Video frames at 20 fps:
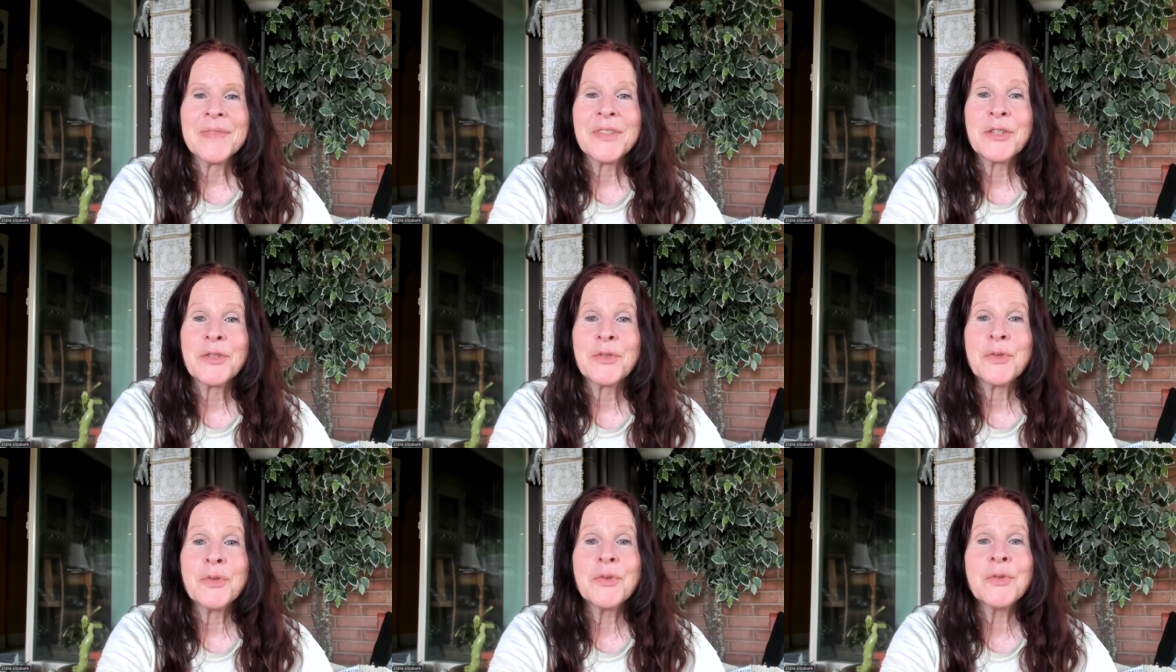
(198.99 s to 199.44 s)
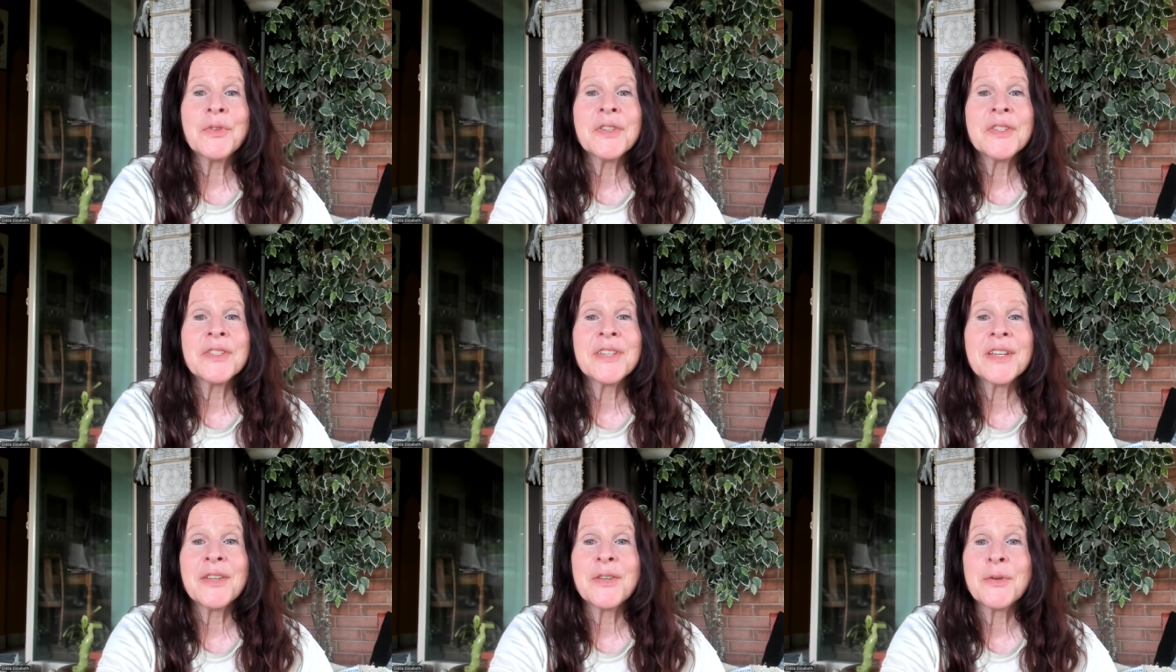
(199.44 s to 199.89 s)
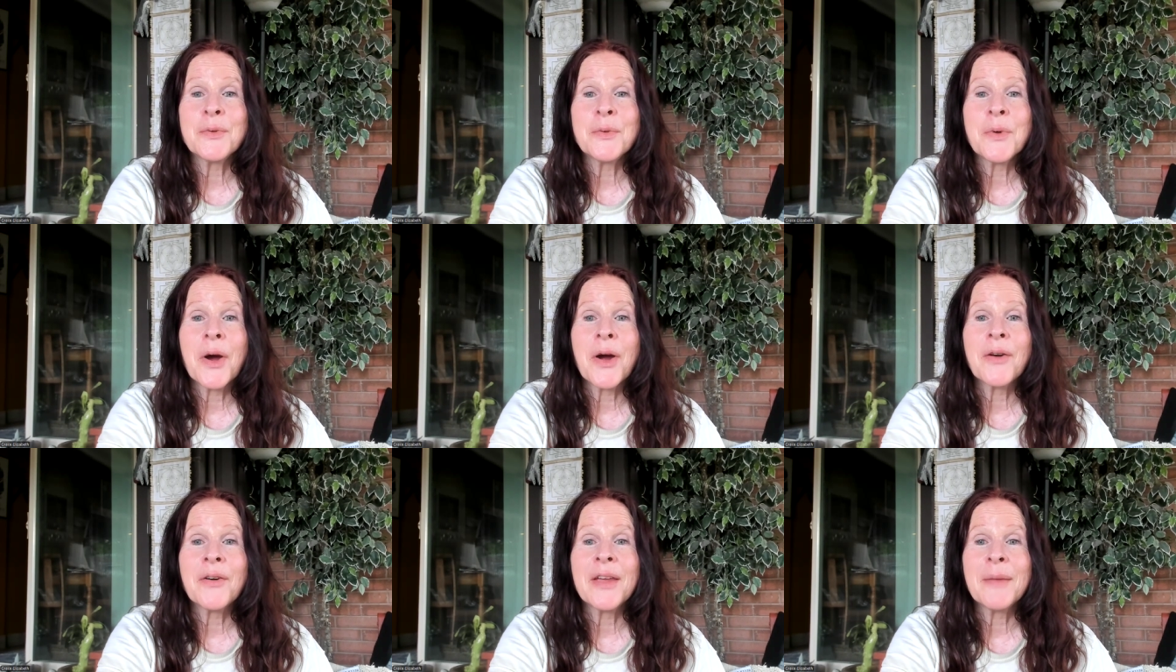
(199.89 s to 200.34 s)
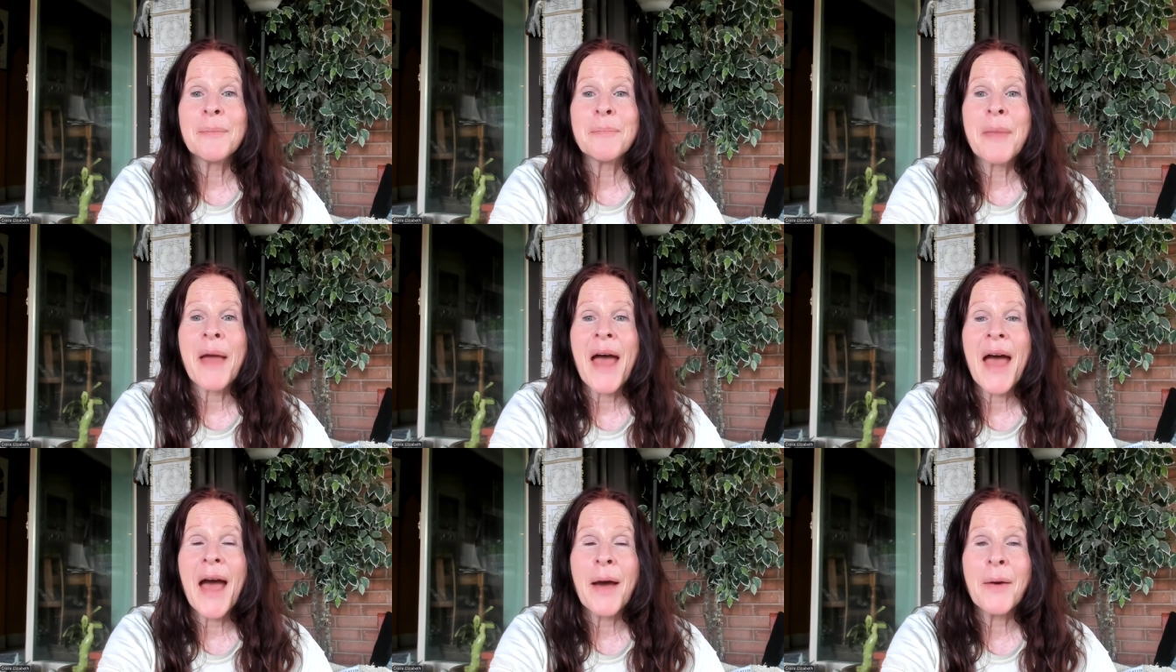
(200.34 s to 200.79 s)
The truth is that you are a
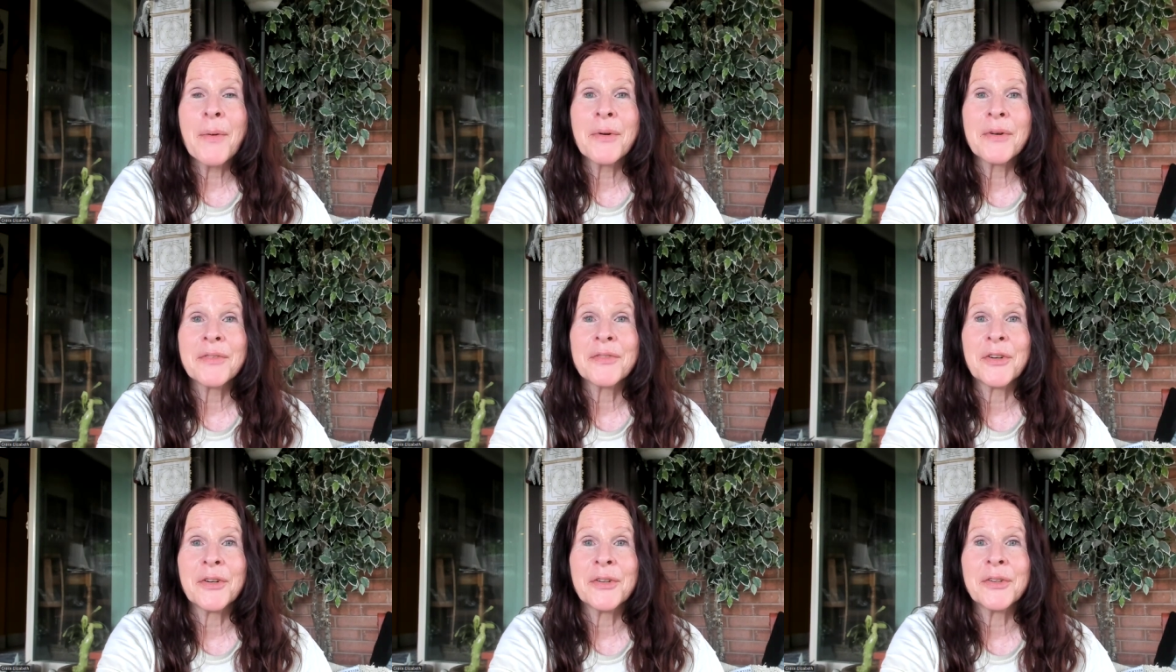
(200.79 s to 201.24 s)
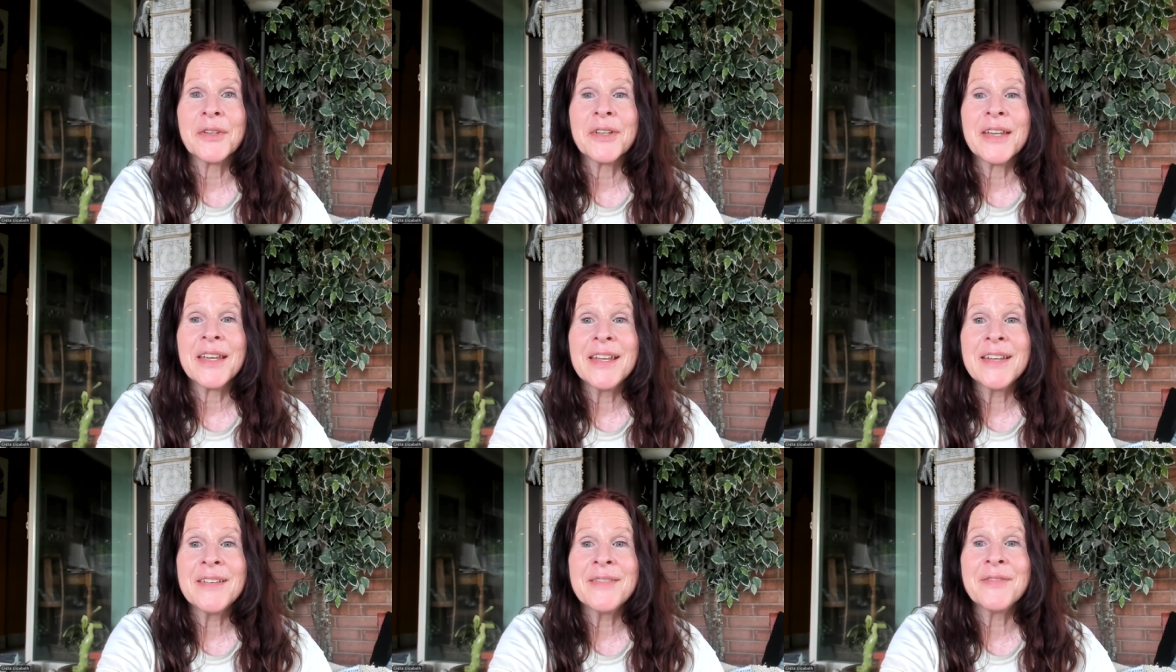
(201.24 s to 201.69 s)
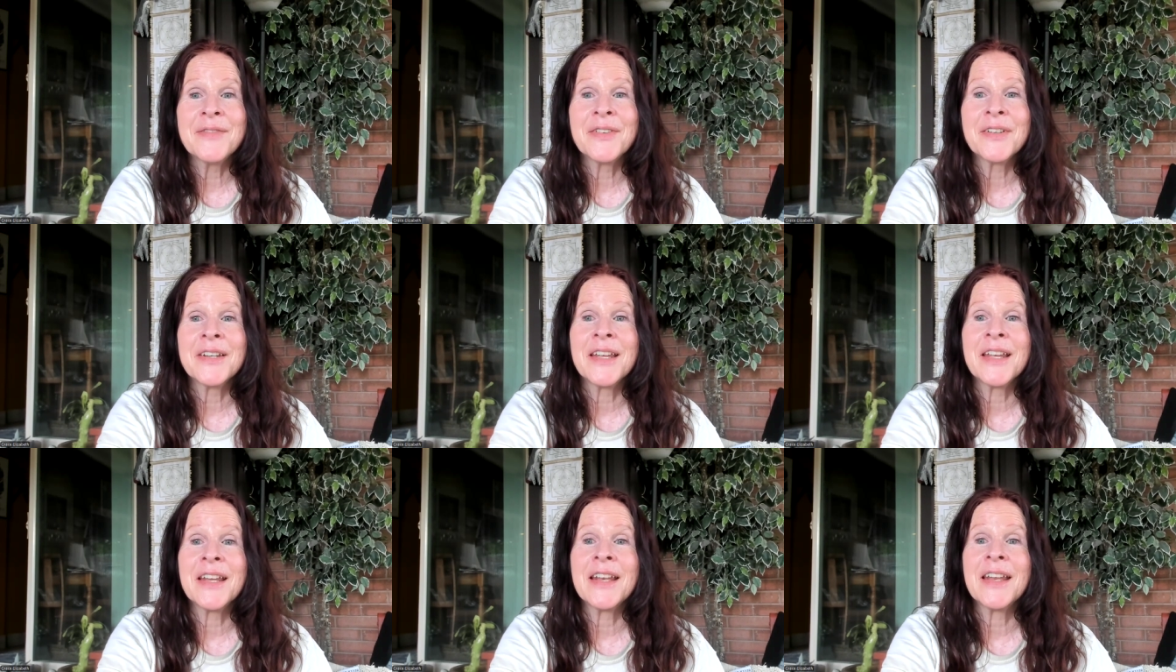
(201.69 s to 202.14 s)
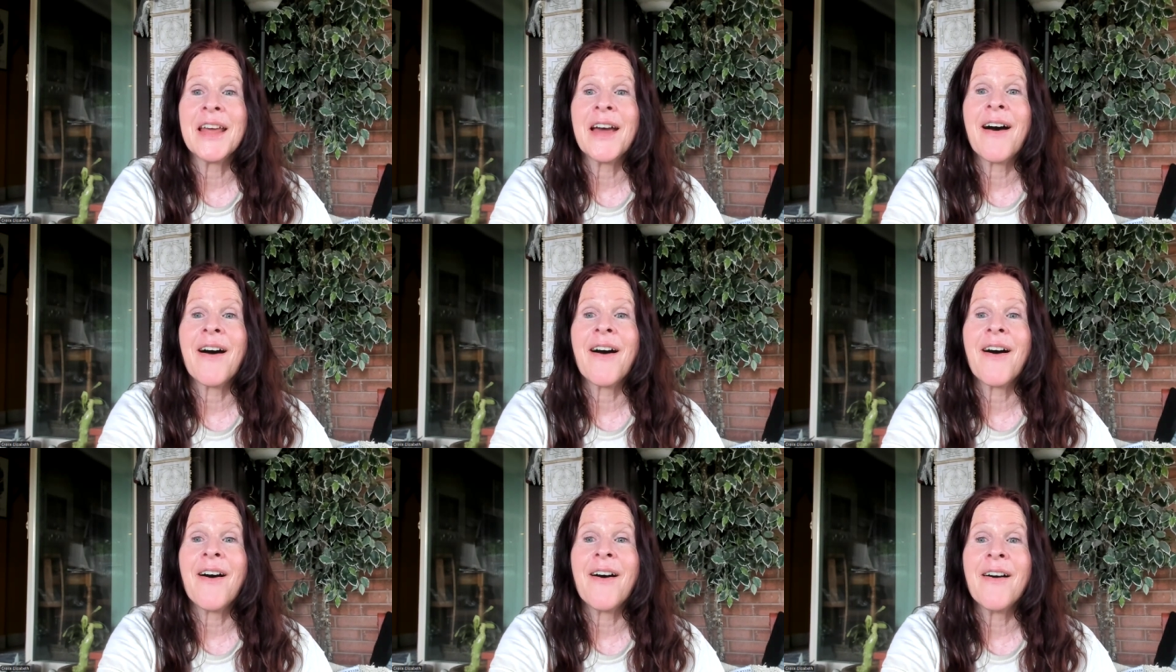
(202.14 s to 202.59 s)
powerful, infinite,
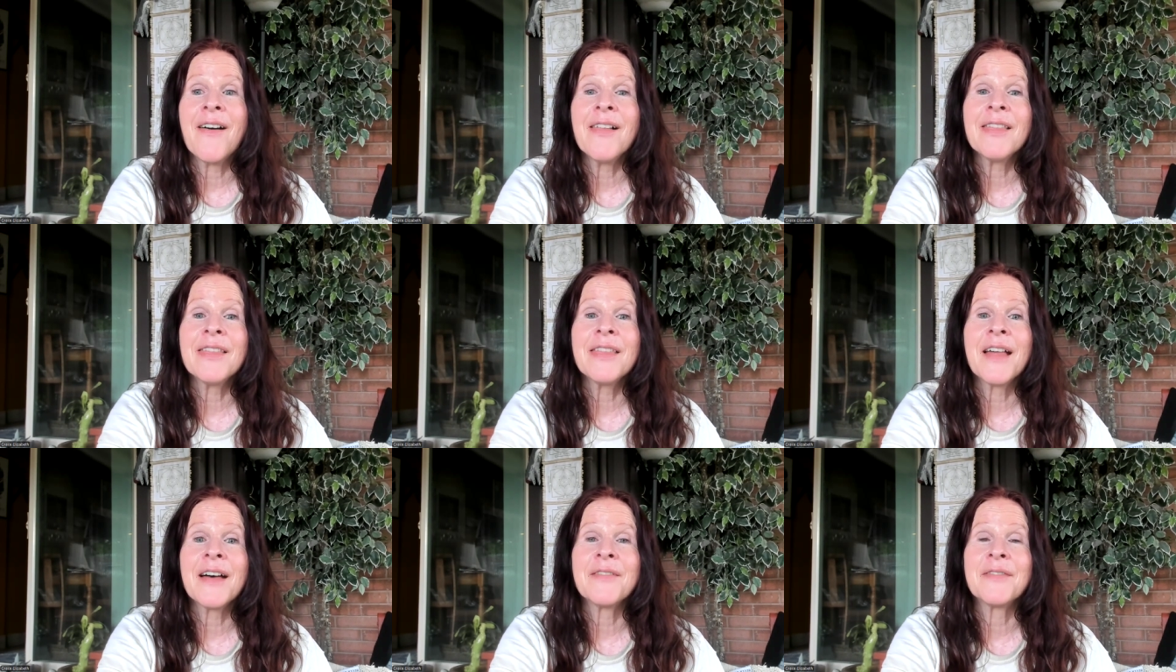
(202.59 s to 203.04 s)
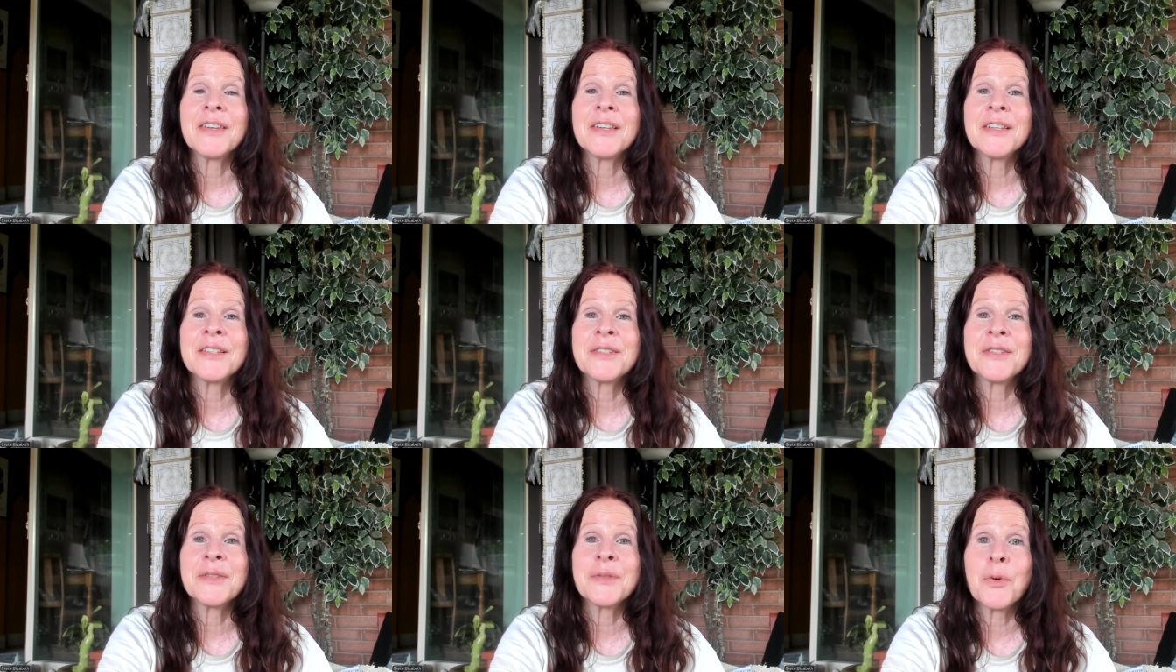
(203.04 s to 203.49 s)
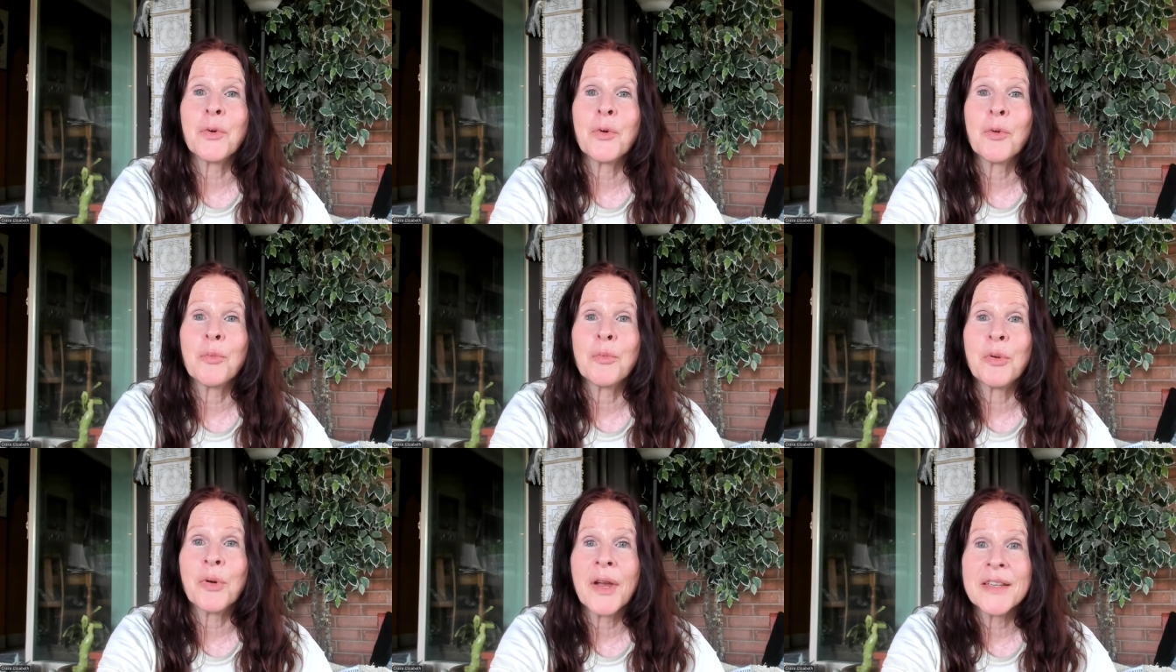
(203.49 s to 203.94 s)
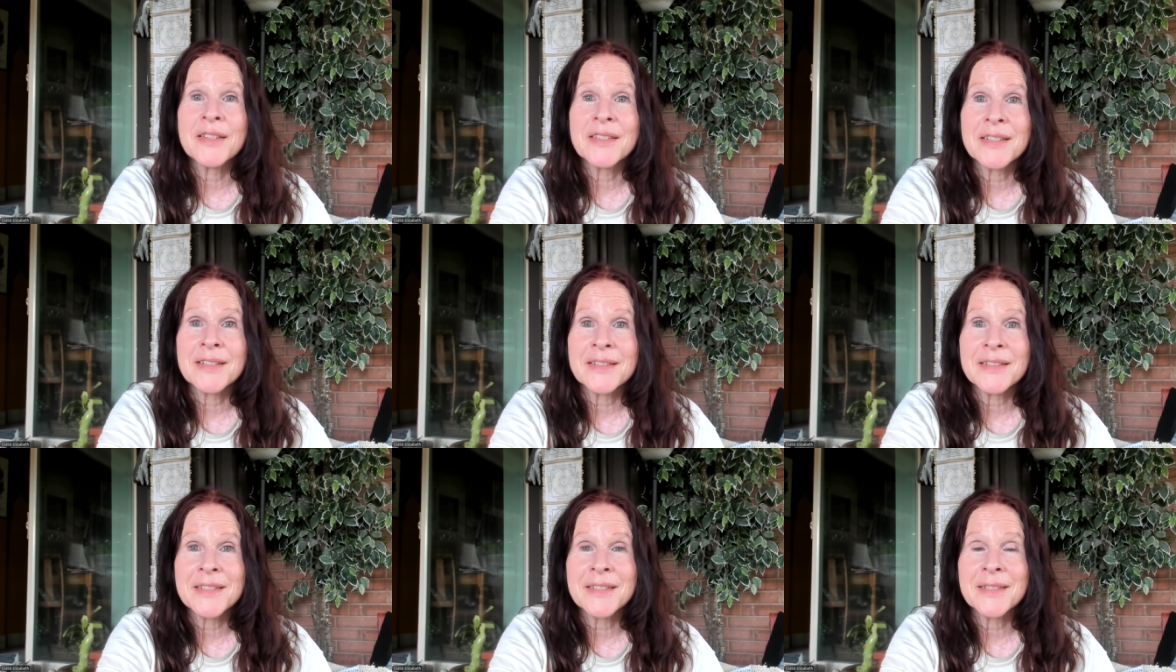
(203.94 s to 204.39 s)
all-loving soul
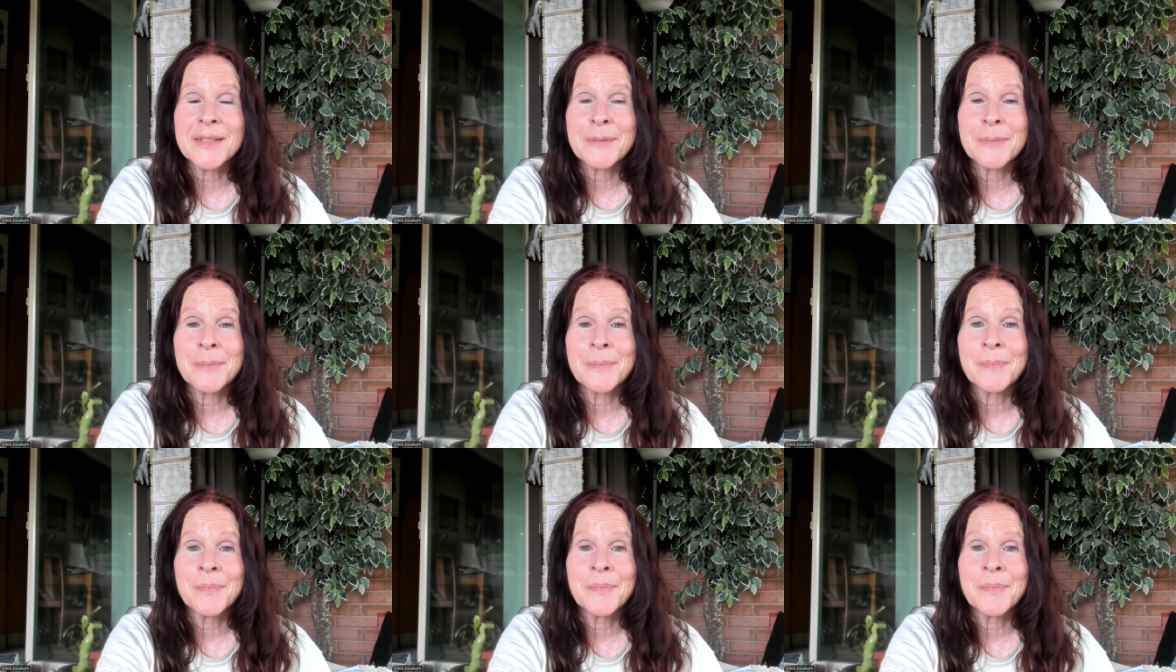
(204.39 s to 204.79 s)
presence.